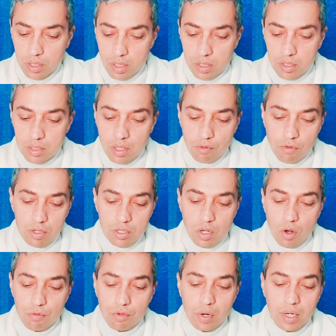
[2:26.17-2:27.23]
this, the
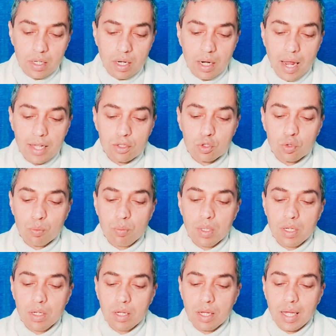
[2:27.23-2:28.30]
vessel of your intellect has to
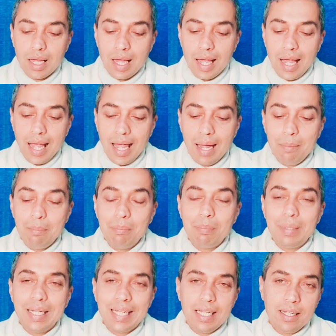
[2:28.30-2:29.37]
be
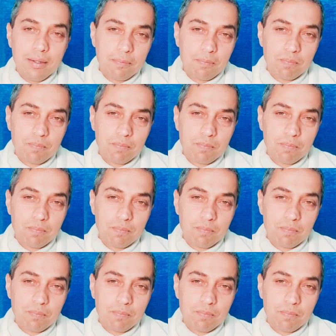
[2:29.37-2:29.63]
empty.